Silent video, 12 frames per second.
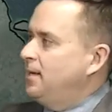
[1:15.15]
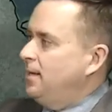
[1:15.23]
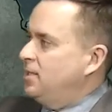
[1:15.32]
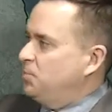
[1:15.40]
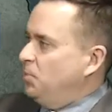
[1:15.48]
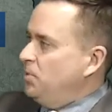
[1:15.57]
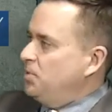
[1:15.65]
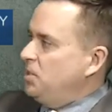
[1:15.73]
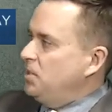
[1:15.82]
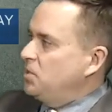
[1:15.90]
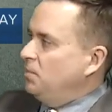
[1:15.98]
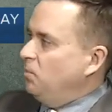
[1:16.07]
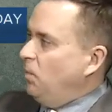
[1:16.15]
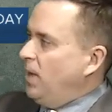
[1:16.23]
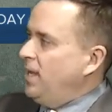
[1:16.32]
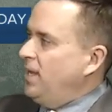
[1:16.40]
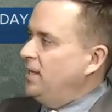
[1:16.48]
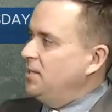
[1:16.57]
It's producing some
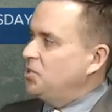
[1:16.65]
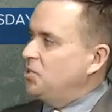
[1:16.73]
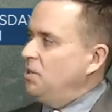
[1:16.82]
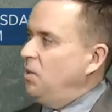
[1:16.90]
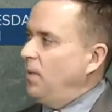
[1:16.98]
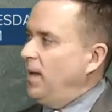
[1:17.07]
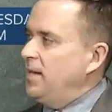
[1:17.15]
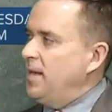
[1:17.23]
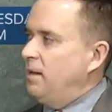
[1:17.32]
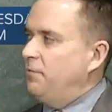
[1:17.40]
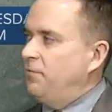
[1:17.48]
rain and snow right now